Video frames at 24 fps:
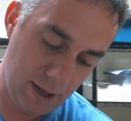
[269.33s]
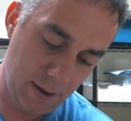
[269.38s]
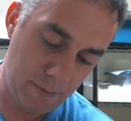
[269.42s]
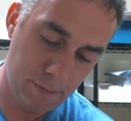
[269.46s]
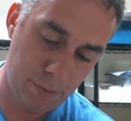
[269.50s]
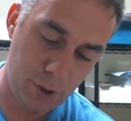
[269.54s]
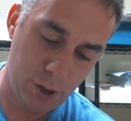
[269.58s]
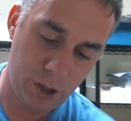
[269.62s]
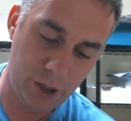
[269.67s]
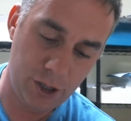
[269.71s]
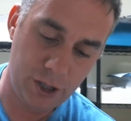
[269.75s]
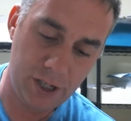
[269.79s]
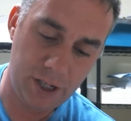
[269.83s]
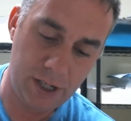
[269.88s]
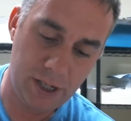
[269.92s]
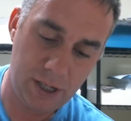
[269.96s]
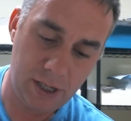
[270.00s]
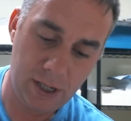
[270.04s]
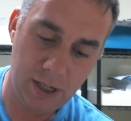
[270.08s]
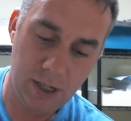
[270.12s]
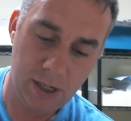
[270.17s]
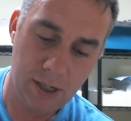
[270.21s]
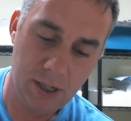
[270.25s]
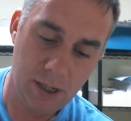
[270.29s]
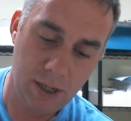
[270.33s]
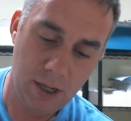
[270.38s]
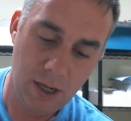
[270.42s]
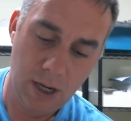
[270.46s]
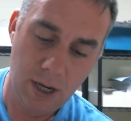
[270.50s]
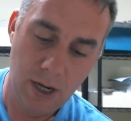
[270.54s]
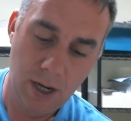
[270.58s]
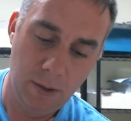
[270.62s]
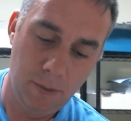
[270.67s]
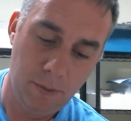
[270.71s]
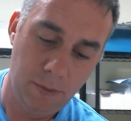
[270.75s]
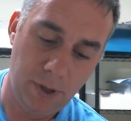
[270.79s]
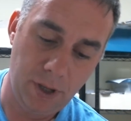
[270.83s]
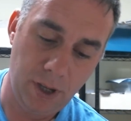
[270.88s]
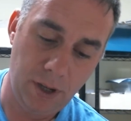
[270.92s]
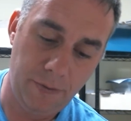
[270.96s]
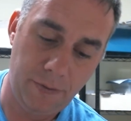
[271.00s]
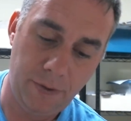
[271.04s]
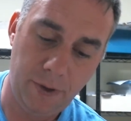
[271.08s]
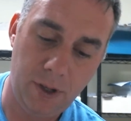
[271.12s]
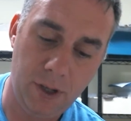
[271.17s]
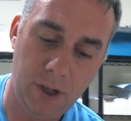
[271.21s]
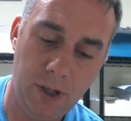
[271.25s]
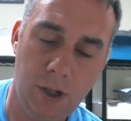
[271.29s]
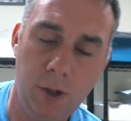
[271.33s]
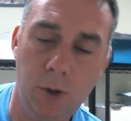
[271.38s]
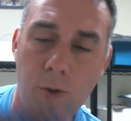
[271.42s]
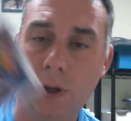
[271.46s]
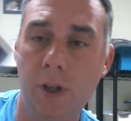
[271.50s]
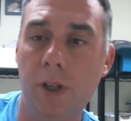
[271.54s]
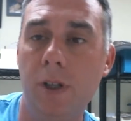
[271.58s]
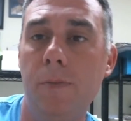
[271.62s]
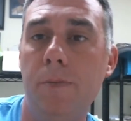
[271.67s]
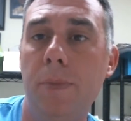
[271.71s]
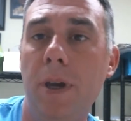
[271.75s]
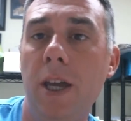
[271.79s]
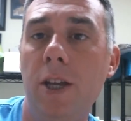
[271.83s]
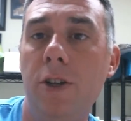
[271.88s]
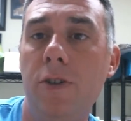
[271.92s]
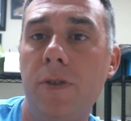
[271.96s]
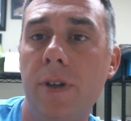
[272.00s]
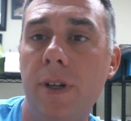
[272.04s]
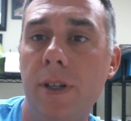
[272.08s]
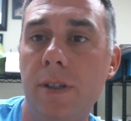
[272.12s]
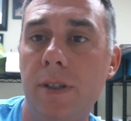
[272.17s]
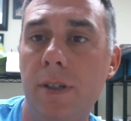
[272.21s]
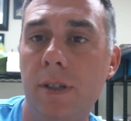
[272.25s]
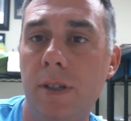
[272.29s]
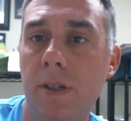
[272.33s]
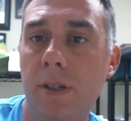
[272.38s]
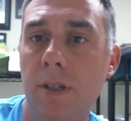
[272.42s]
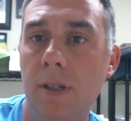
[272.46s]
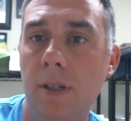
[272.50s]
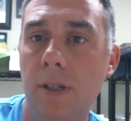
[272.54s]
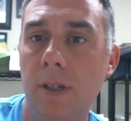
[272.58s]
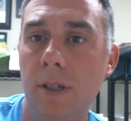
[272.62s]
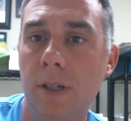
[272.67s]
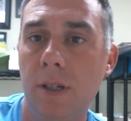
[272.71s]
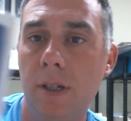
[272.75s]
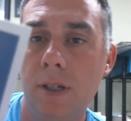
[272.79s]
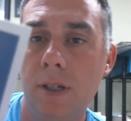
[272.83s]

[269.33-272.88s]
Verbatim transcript: Rembert played for the New England Patriots.